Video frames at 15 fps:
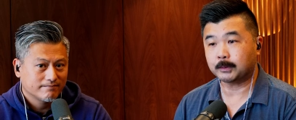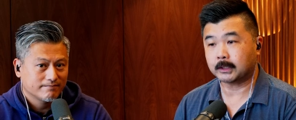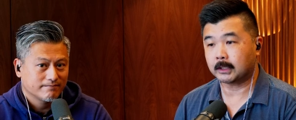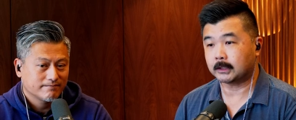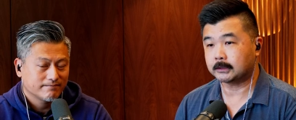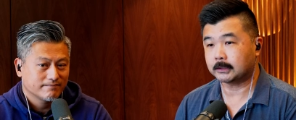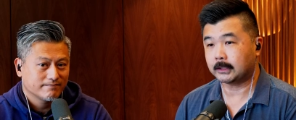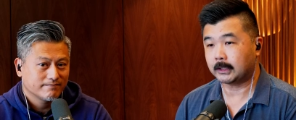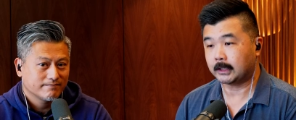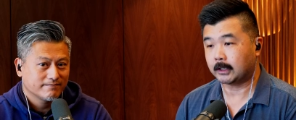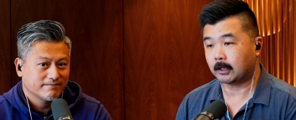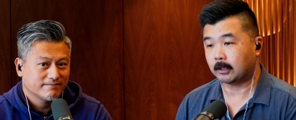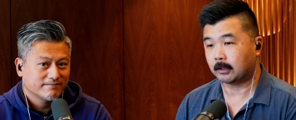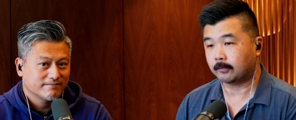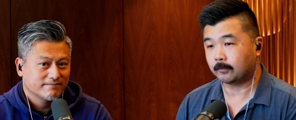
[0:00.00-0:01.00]
Speaker 1: because
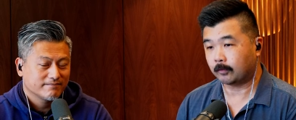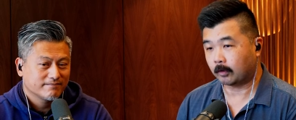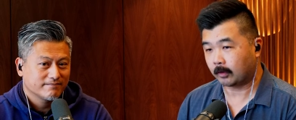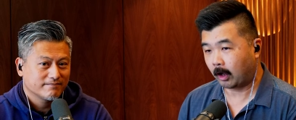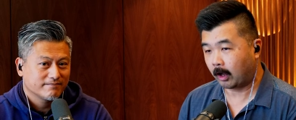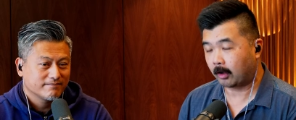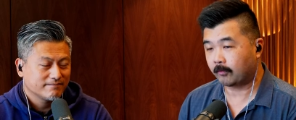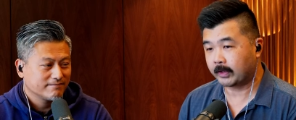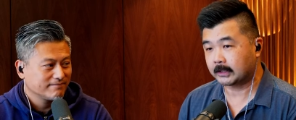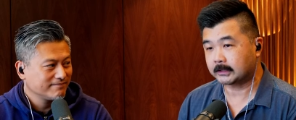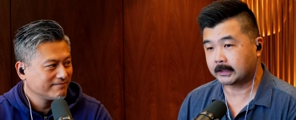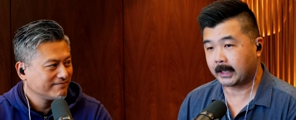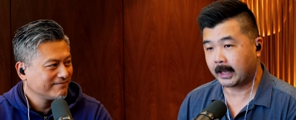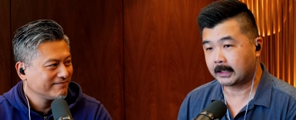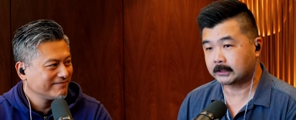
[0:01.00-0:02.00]
he off
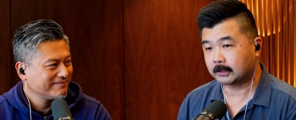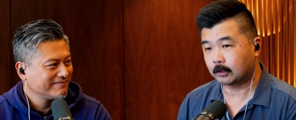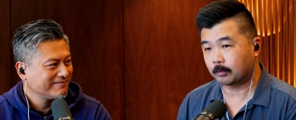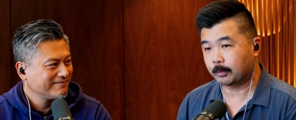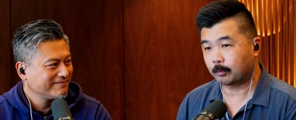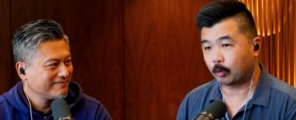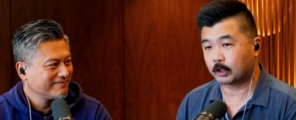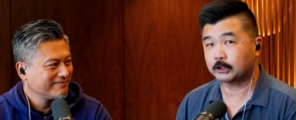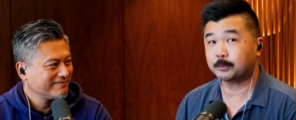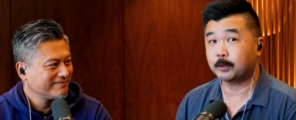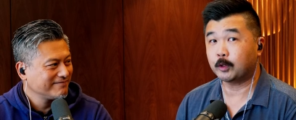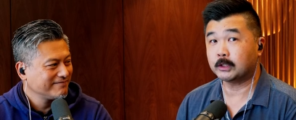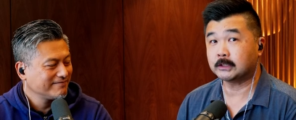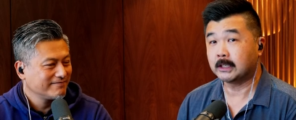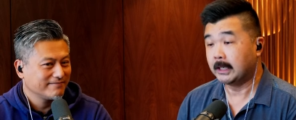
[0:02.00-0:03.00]
obviously has a little bit more
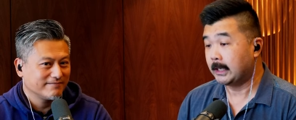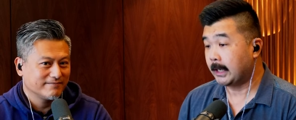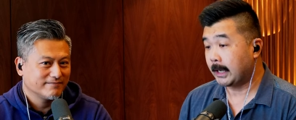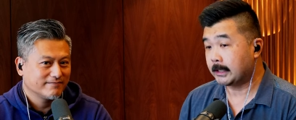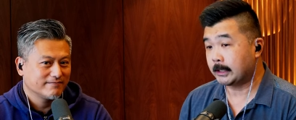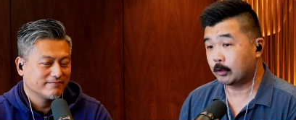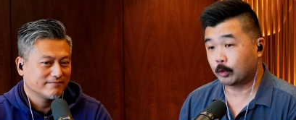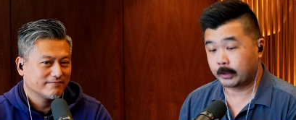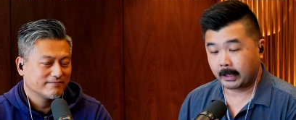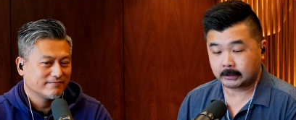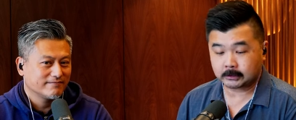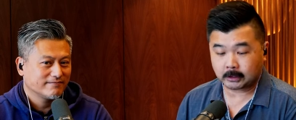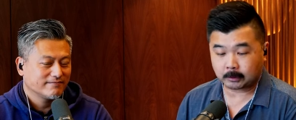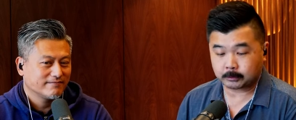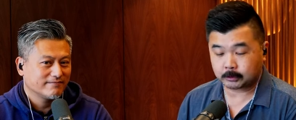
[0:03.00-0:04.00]
experience in newer
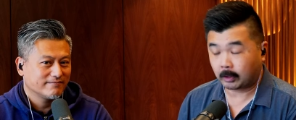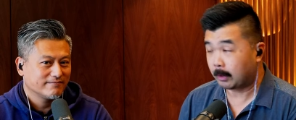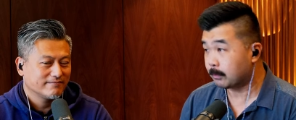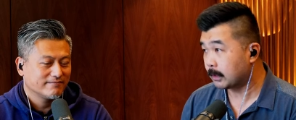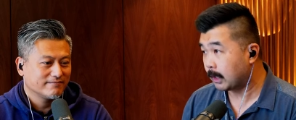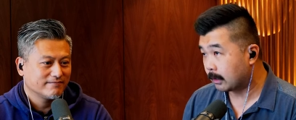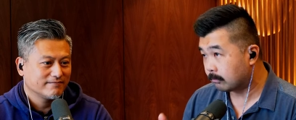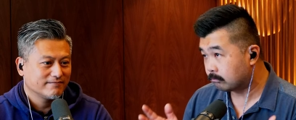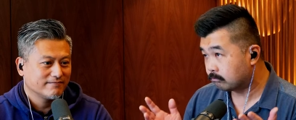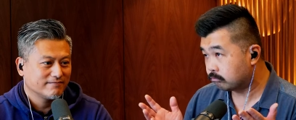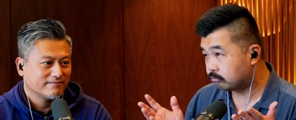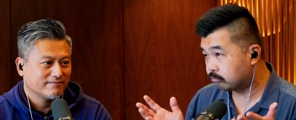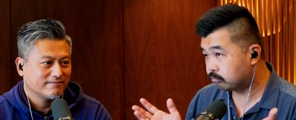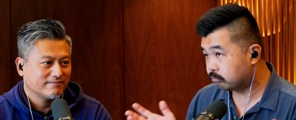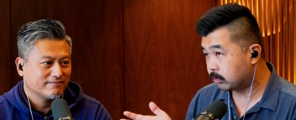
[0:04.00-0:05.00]
desktops. So I'm going to
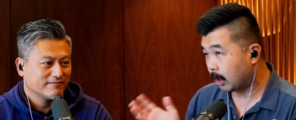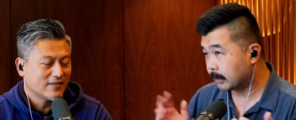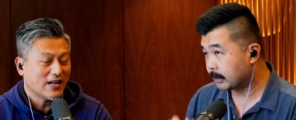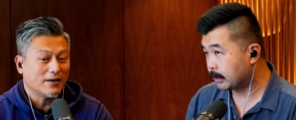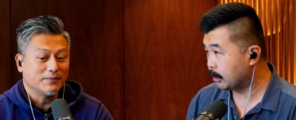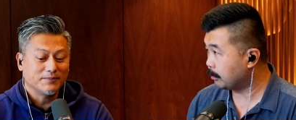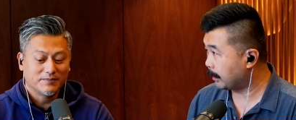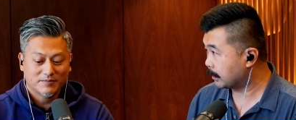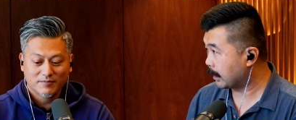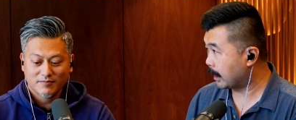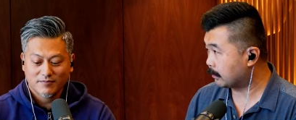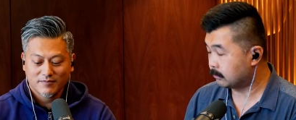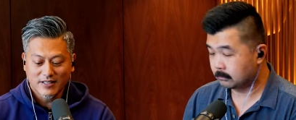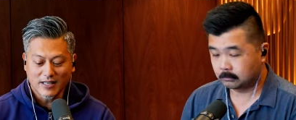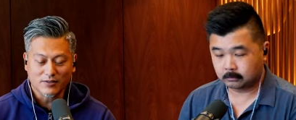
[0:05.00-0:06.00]
talk yeah. to you about
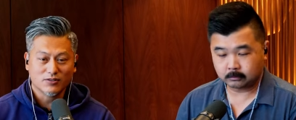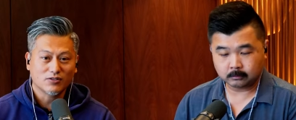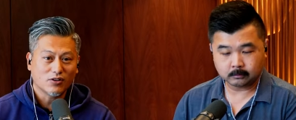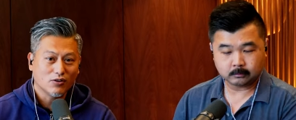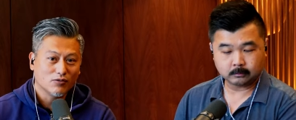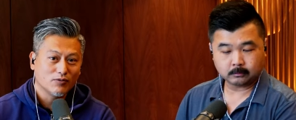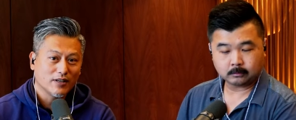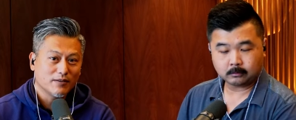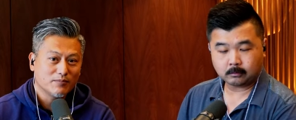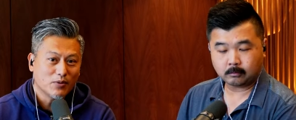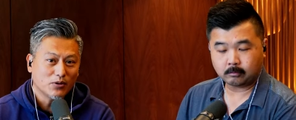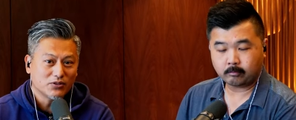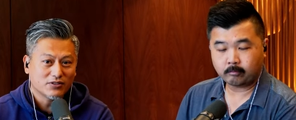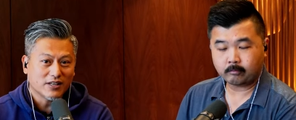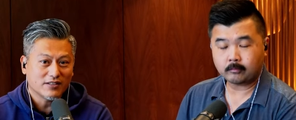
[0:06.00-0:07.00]
that.
Speaker 2: Yeah. So in
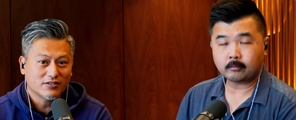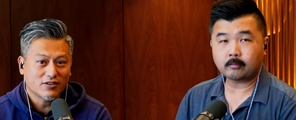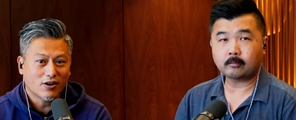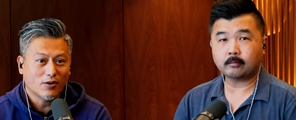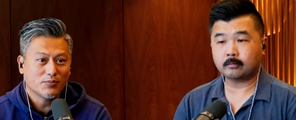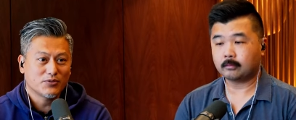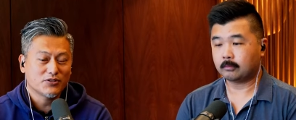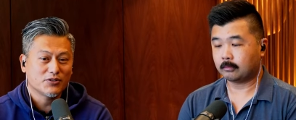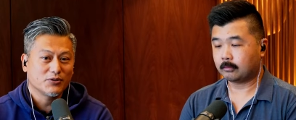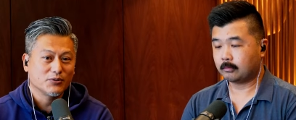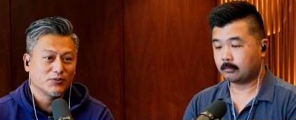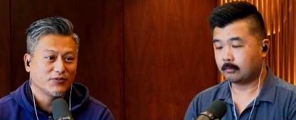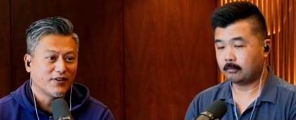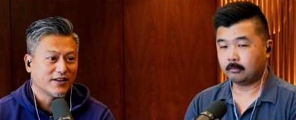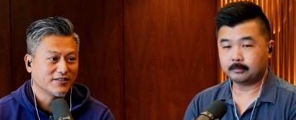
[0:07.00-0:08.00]
most desktops,
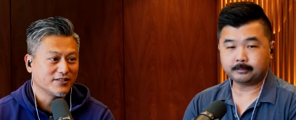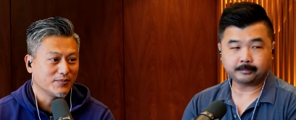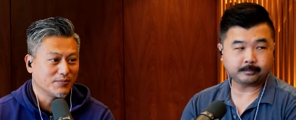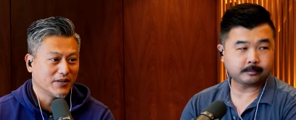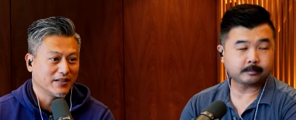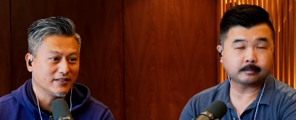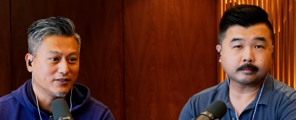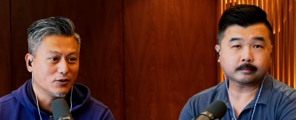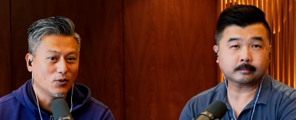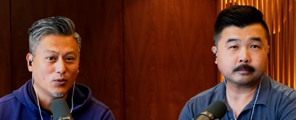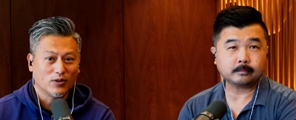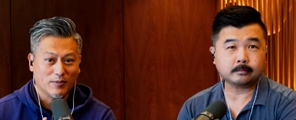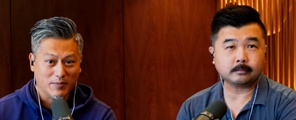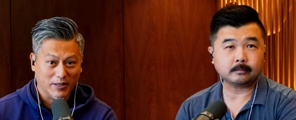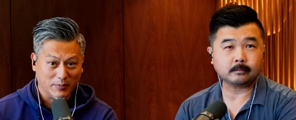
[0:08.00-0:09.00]
you'll find something
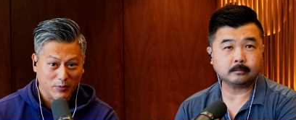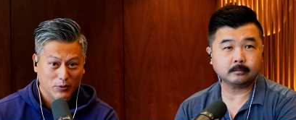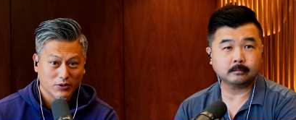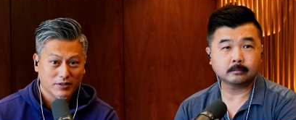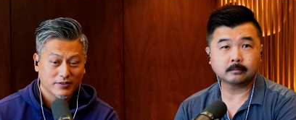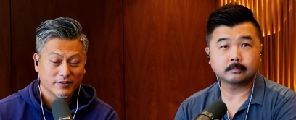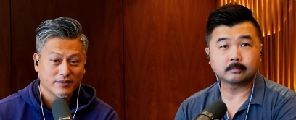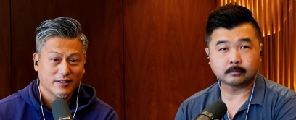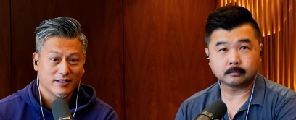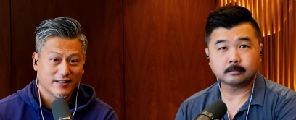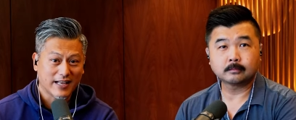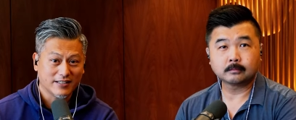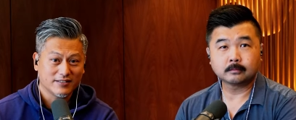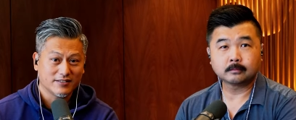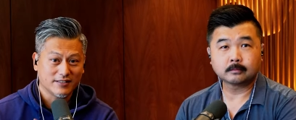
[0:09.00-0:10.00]
called a motherboard.
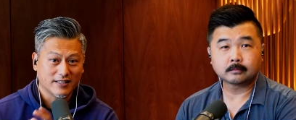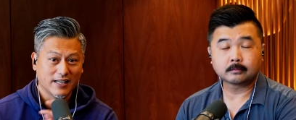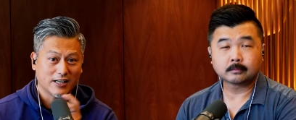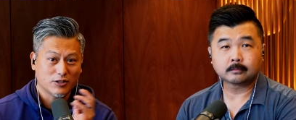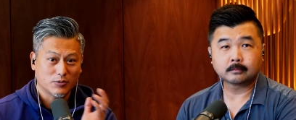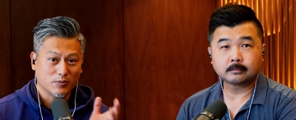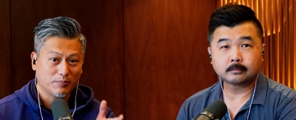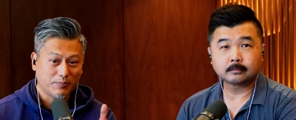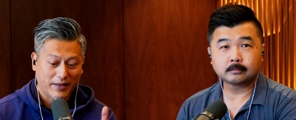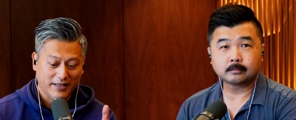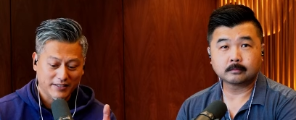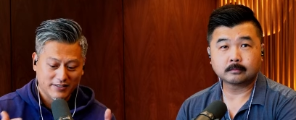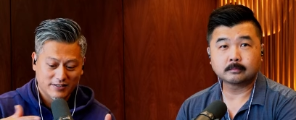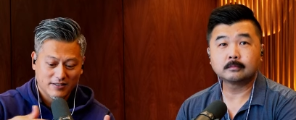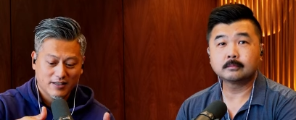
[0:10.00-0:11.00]
And that's the actual
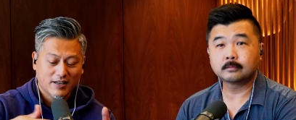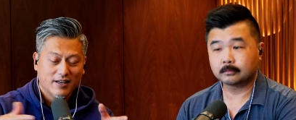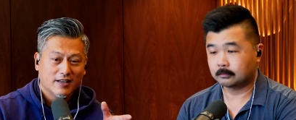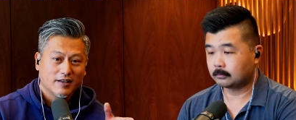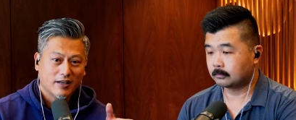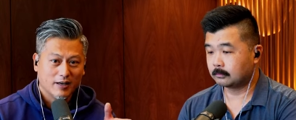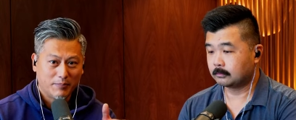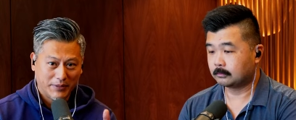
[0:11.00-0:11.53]
base uh,